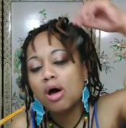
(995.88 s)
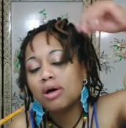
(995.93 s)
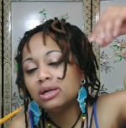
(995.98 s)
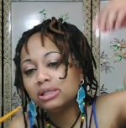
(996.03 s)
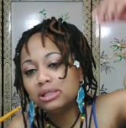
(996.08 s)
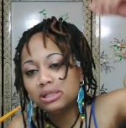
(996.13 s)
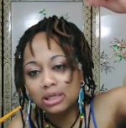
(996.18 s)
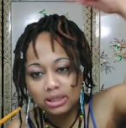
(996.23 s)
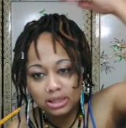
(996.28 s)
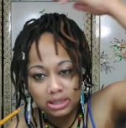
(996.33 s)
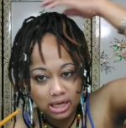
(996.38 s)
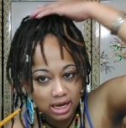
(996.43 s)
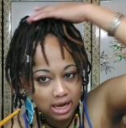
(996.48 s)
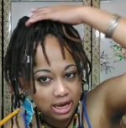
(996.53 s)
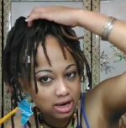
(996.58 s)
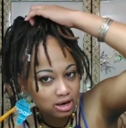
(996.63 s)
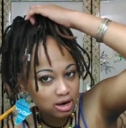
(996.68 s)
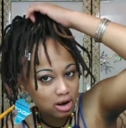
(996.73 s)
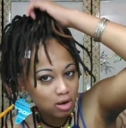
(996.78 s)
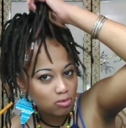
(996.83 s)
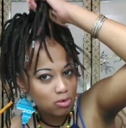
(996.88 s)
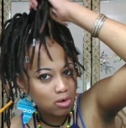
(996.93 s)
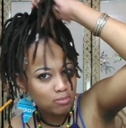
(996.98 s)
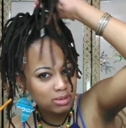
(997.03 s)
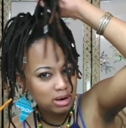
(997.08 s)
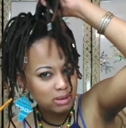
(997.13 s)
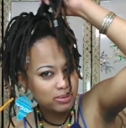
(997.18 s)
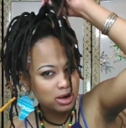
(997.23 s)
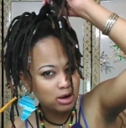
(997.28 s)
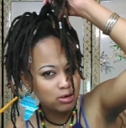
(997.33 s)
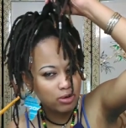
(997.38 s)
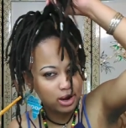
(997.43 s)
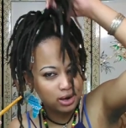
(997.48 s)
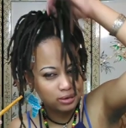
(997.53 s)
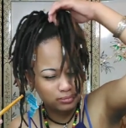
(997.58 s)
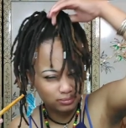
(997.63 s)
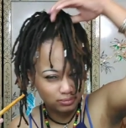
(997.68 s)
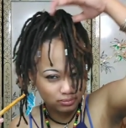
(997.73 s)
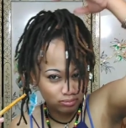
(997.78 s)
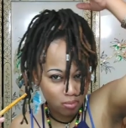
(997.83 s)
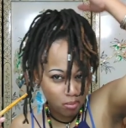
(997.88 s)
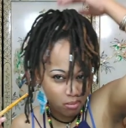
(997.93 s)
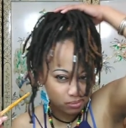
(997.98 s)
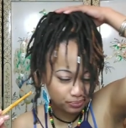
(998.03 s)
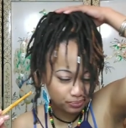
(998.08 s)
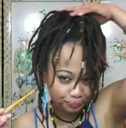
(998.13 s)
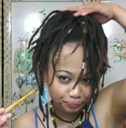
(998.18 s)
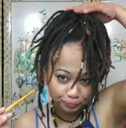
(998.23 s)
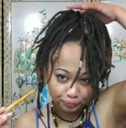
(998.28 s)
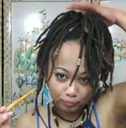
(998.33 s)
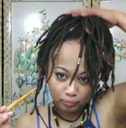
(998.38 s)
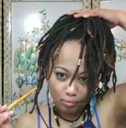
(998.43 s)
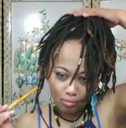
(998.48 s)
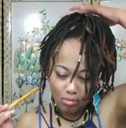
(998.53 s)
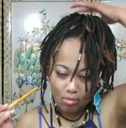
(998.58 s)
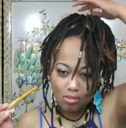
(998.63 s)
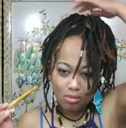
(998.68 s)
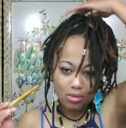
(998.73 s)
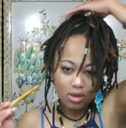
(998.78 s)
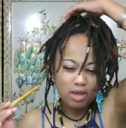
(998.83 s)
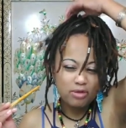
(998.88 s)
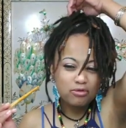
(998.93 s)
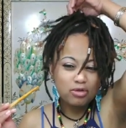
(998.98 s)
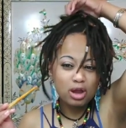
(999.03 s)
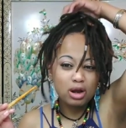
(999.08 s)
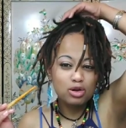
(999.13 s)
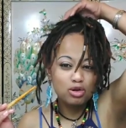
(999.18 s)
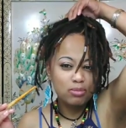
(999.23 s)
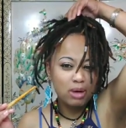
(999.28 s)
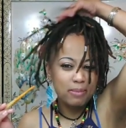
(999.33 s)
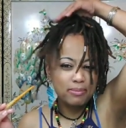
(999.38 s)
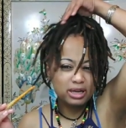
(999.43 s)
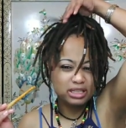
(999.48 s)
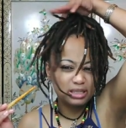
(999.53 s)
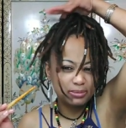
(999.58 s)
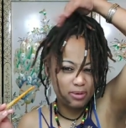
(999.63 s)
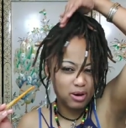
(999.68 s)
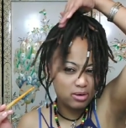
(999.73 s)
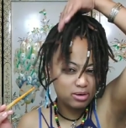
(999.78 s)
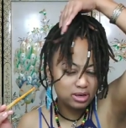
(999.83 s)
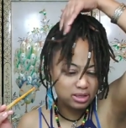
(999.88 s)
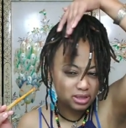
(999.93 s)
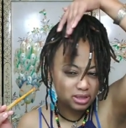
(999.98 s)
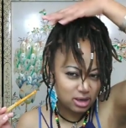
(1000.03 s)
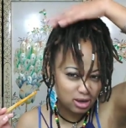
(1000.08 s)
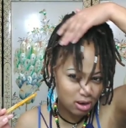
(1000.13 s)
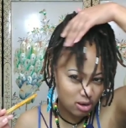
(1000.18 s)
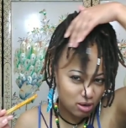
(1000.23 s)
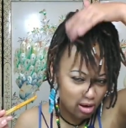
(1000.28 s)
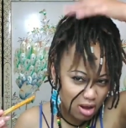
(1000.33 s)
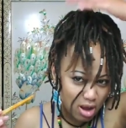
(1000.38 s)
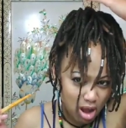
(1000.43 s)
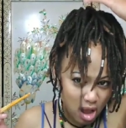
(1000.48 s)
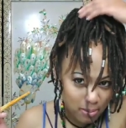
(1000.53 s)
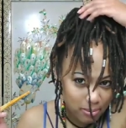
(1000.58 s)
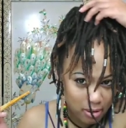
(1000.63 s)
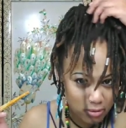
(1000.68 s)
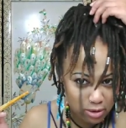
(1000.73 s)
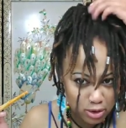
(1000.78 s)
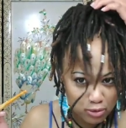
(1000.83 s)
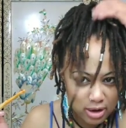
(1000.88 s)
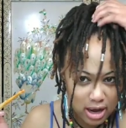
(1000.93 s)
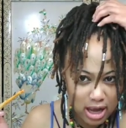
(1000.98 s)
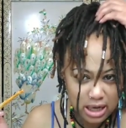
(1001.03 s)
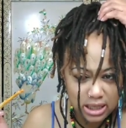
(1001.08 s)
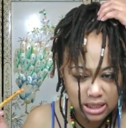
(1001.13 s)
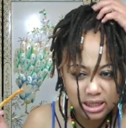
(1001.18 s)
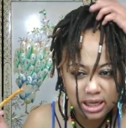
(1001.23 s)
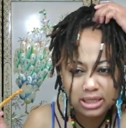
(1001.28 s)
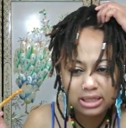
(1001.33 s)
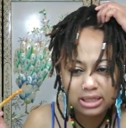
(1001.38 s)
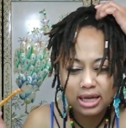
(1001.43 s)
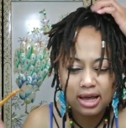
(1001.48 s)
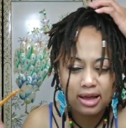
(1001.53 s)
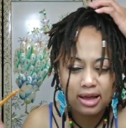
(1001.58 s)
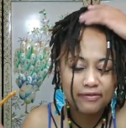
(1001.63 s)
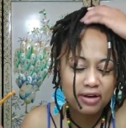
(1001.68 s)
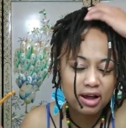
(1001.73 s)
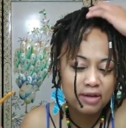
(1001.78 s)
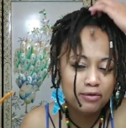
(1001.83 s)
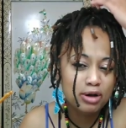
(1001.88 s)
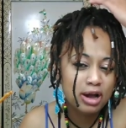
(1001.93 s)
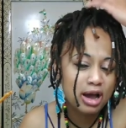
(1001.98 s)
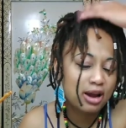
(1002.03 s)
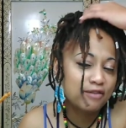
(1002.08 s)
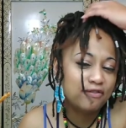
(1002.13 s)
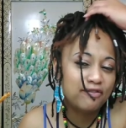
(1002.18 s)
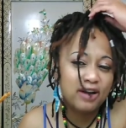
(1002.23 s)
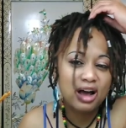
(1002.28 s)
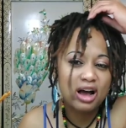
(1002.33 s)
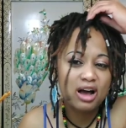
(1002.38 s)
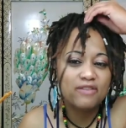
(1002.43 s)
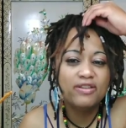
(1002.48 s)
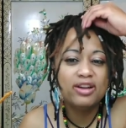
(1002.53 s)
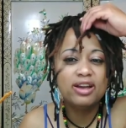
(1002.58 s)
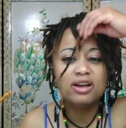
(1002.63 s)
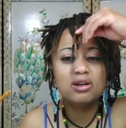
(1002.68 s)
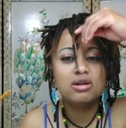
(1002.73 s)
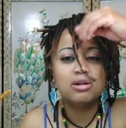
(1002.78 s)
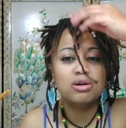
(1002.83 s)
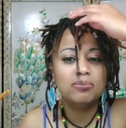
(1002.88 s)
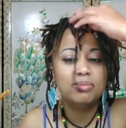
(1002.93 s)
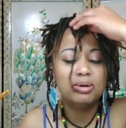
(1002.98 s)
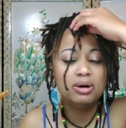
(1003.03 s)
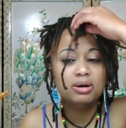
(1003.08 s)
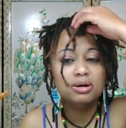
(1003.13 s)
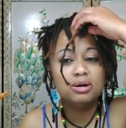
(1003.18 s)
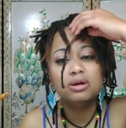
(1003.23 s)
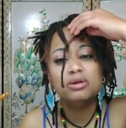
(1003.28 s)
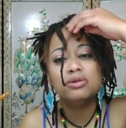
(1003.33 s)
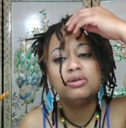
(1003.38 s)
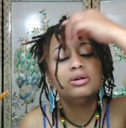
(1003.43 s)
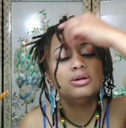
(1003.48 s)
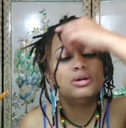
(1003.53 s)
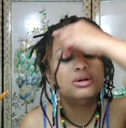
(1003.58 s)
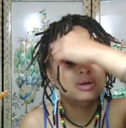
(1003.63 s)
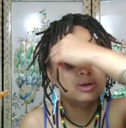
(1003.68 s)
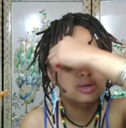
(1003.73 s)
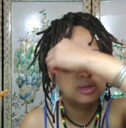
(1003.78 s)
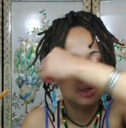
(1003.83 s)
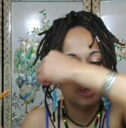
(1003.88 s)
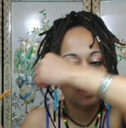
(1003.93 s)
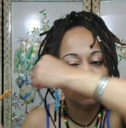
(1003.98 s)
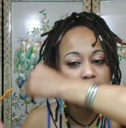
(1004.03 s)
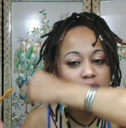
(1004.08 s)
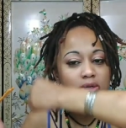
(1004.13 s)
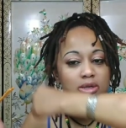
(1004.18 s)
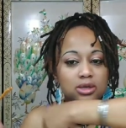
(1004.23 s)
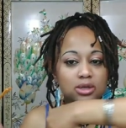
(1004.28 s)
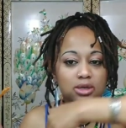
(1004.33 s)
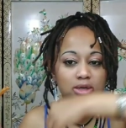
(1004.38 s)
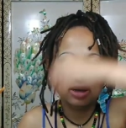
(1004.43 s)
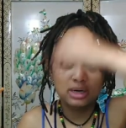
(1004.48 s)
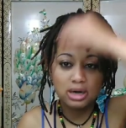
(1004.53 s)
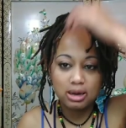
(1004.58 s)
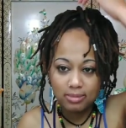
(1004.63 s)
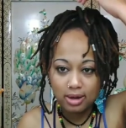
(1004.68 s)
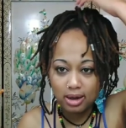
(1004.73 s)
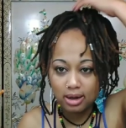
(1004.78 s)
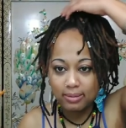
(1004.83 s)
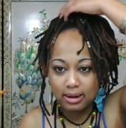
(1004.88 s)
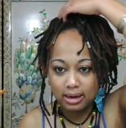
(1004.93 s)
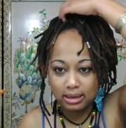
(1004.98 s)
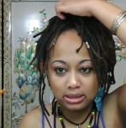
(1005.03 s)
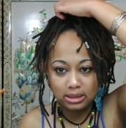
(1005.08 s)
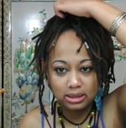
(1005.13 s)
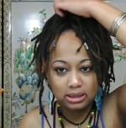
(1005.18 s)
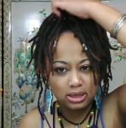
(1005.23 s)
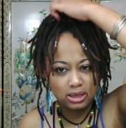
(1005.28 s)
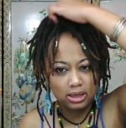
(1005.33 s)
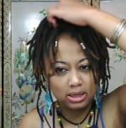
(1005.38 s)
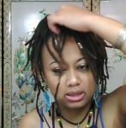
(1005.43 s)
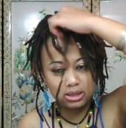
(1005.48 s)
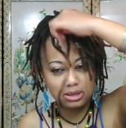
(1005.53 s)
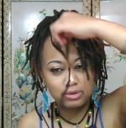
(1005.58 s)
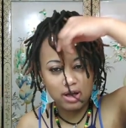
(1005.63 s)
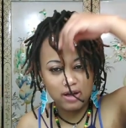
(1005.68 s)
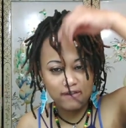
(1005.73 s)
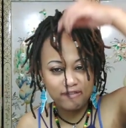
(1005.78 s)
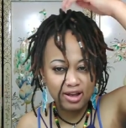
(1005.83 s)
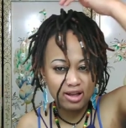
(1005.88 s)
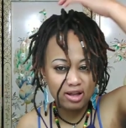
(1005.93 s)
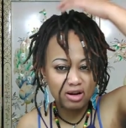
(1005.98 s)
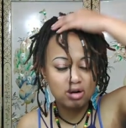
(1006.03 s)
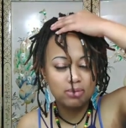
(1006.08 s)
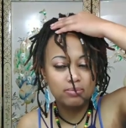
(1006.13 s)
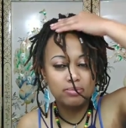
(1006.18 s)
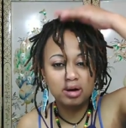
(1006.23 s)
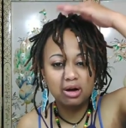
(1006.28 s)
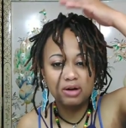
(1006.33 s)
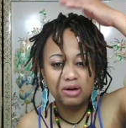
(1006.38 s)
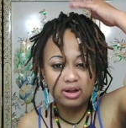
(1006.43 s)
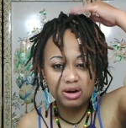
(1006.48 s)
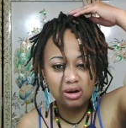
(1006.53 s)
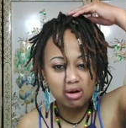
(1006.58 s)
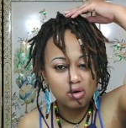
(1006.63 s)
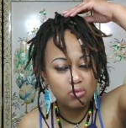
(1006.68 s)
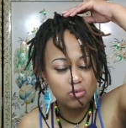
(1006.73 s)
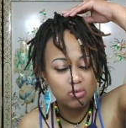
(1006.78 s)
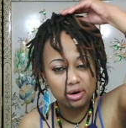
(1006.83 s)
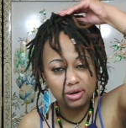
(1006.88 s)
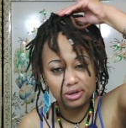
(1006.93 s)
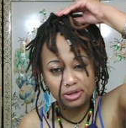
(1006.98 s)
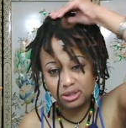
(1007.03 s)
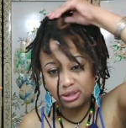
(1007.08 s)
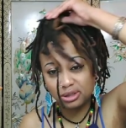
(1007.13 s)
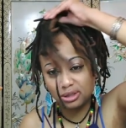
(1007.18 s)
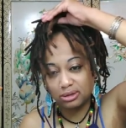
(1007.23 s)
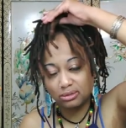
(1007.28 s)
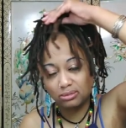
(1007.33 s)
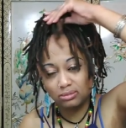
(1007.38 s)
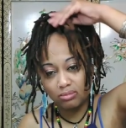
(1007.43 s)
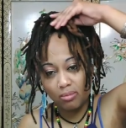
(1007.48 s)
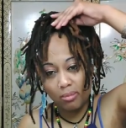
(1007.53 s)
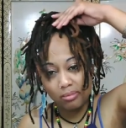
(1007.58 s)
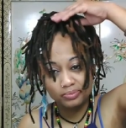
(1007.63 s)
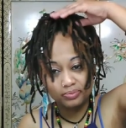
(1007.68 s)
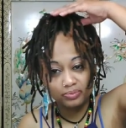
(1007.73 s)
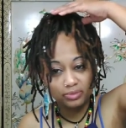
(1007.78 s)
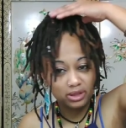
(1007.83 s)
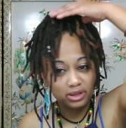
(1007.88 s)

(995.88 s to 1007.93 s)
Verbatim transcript: Y'all, this six head don't want me to be great. Kind of do my messy ponytail. But when you got a six head, if you got a five head or above, and I'm like about a six, five head or above, it don't want to um